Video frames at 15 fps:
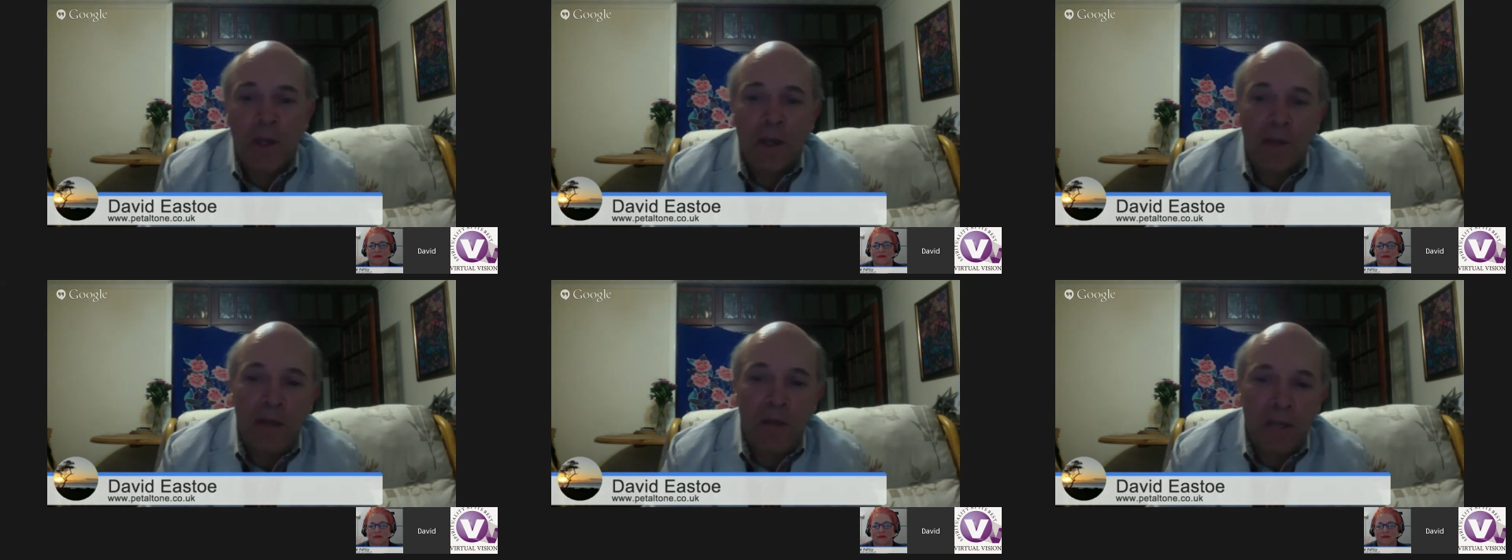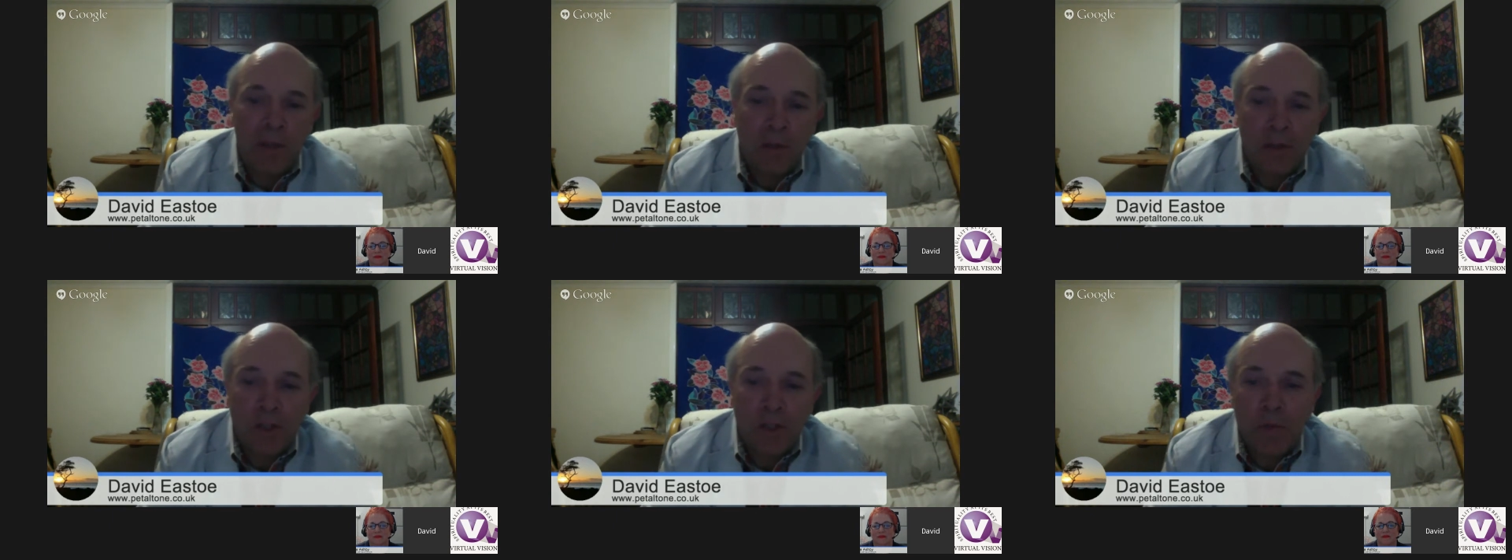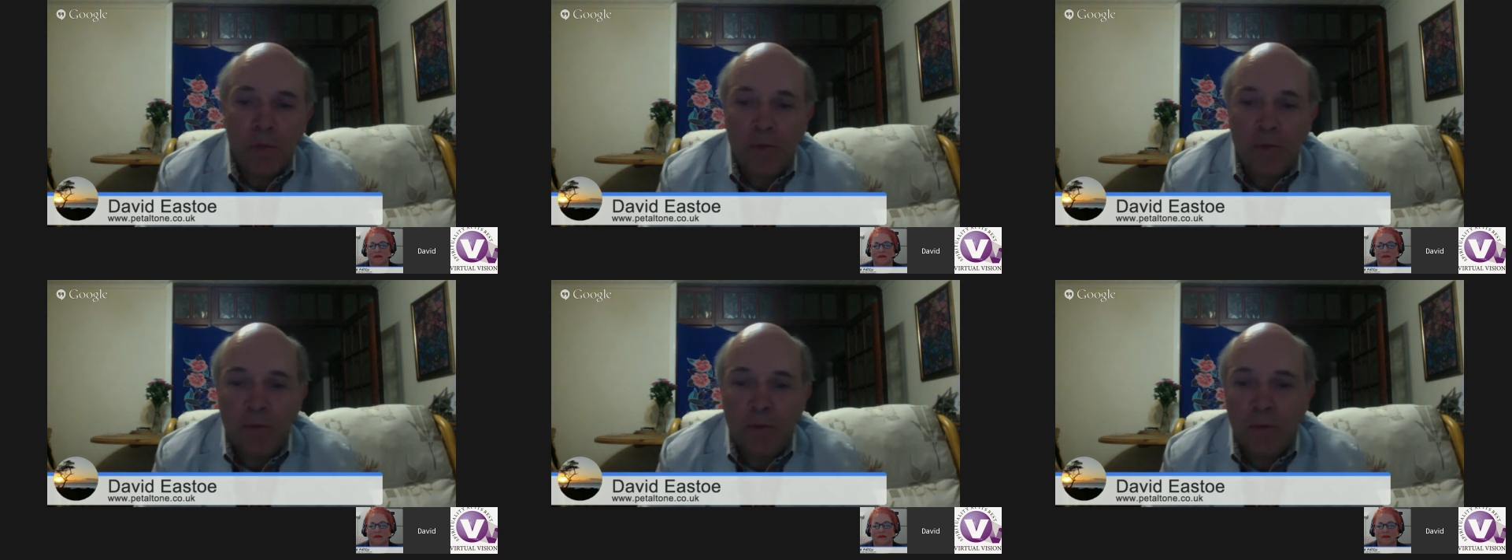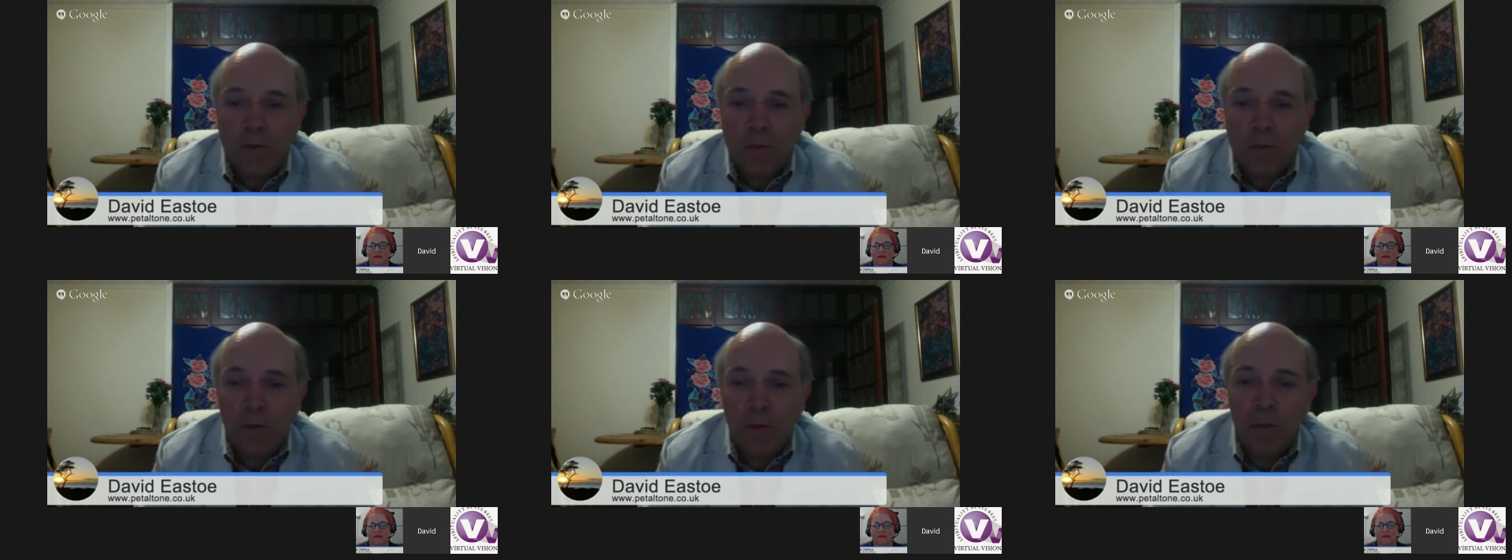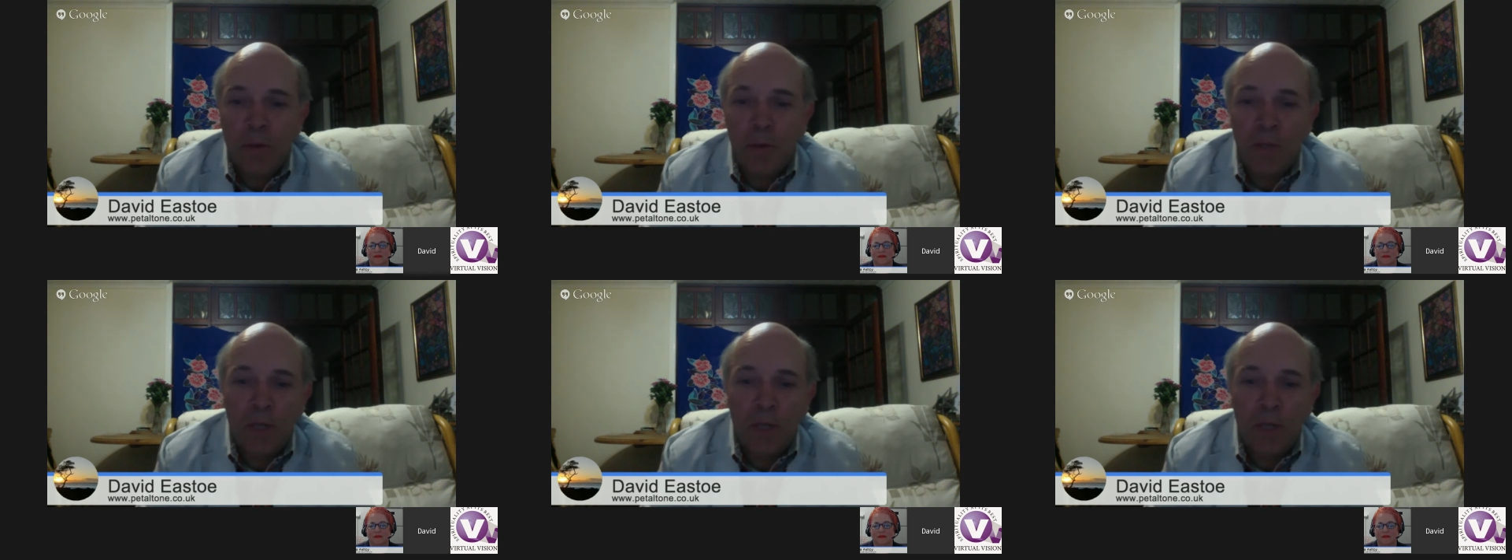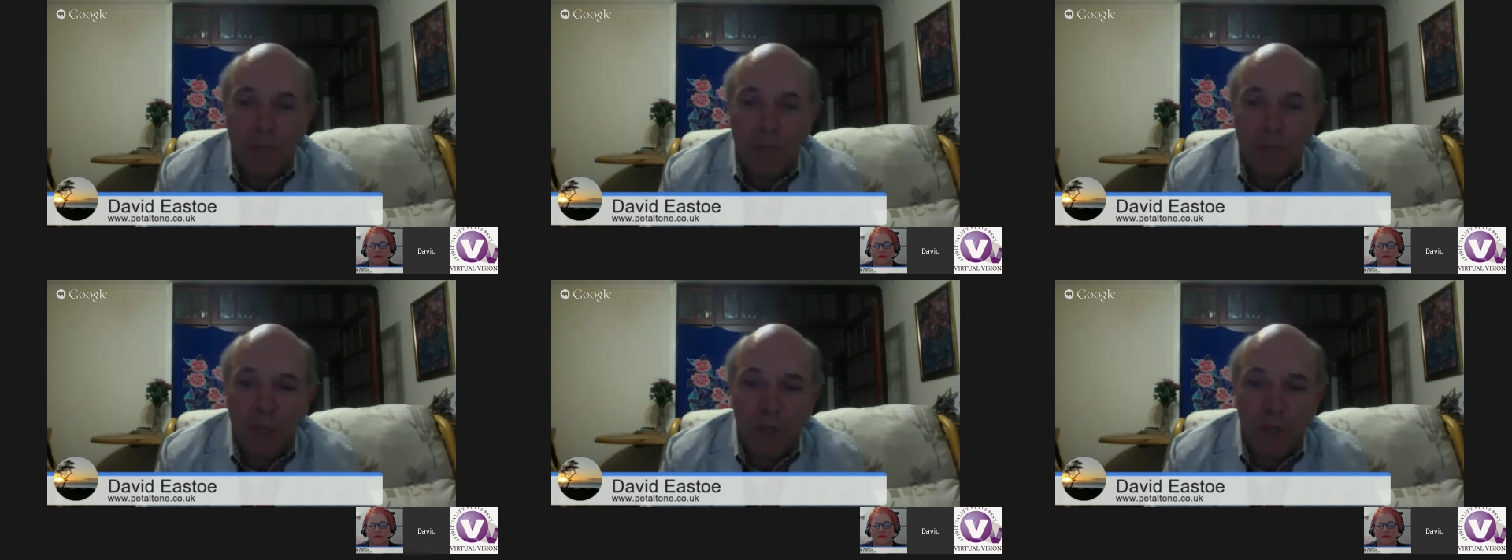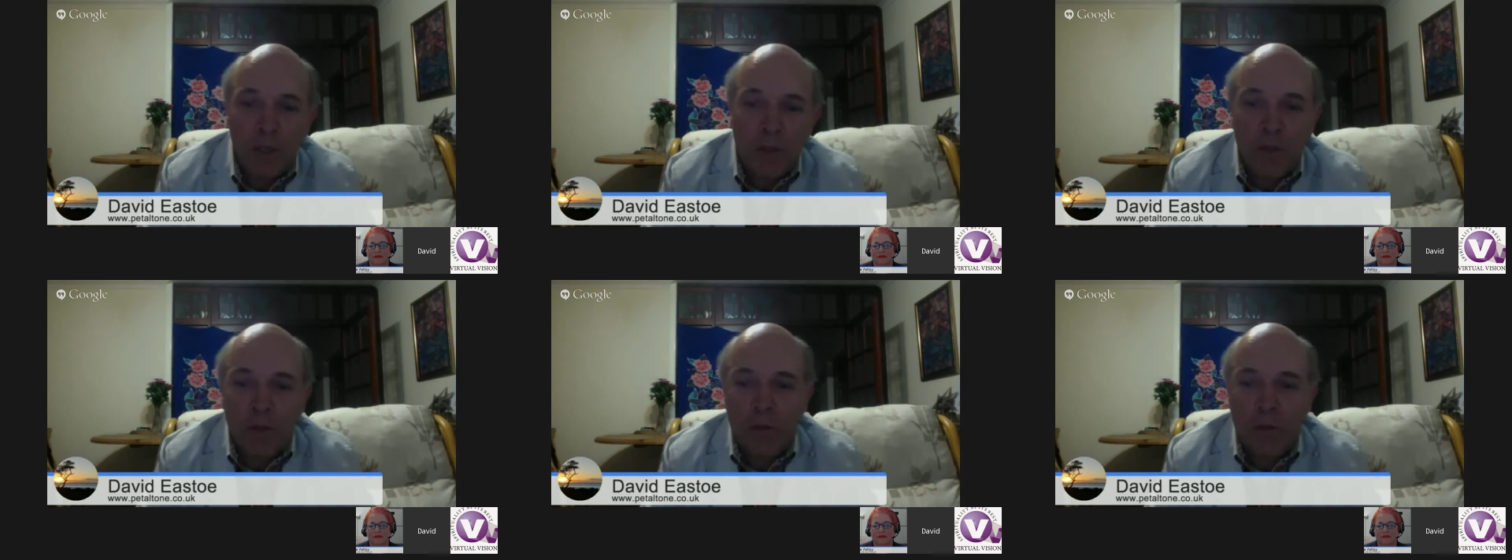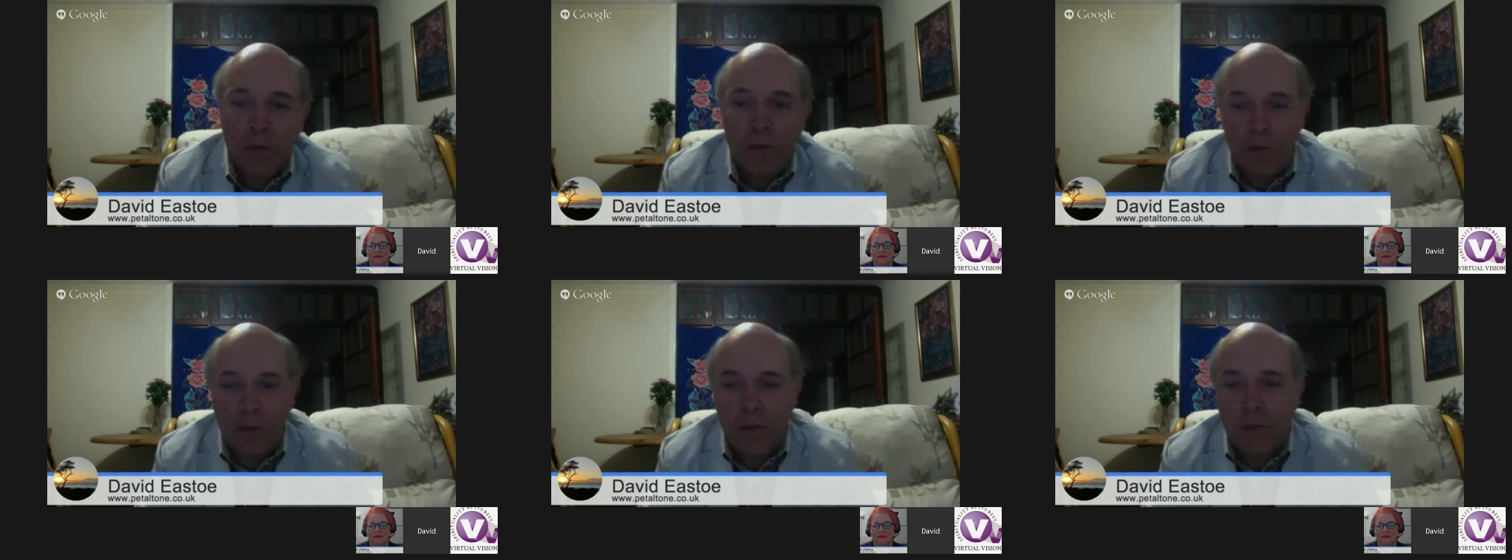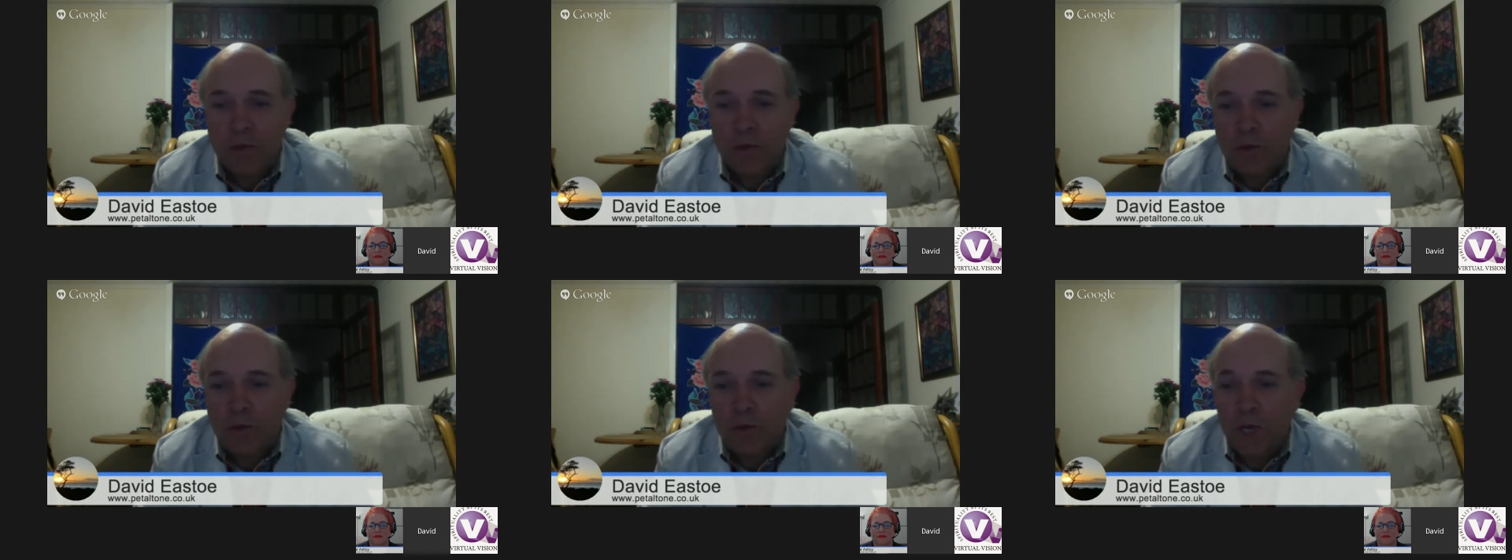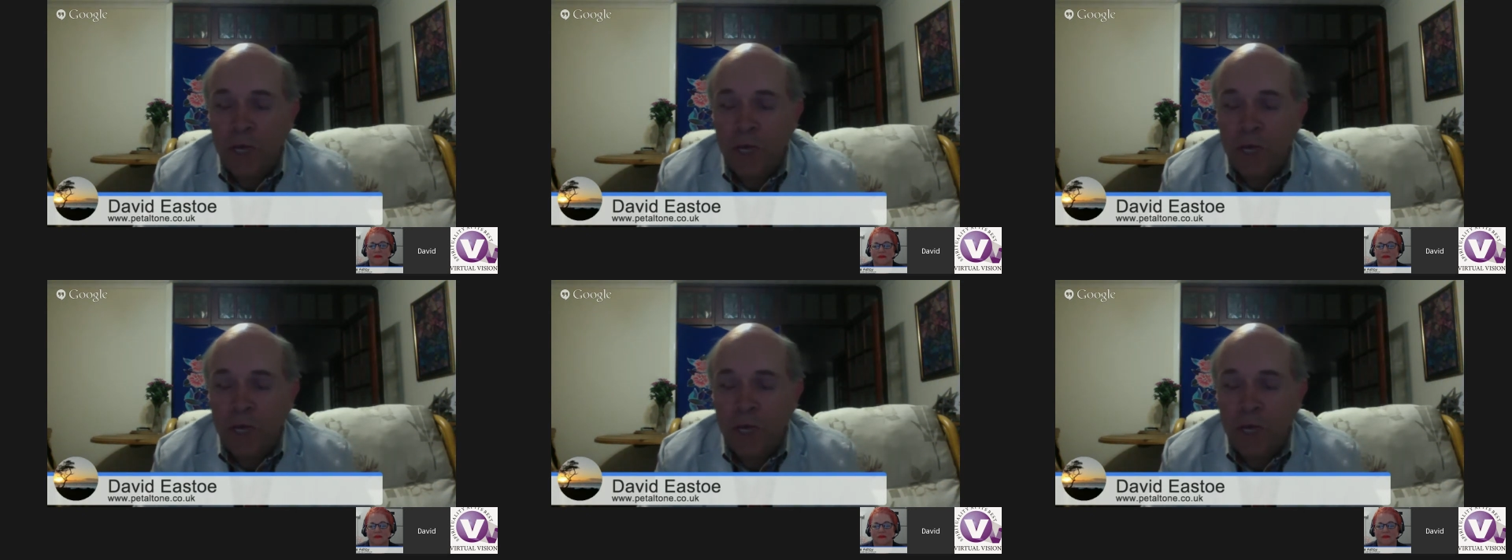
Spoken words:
That's the most simple form of treatment. We will then post them to you,